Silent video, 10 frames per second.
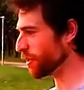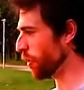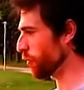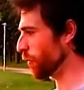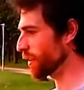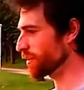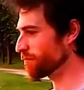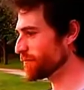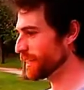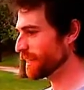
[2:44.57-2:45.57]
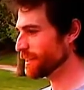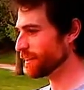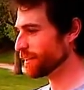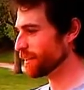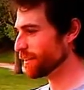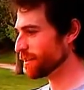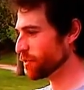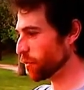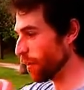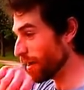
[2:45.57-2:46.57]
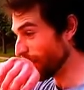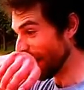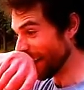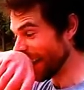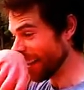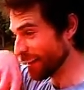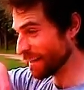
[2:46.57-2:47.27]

dark red to arrive at, and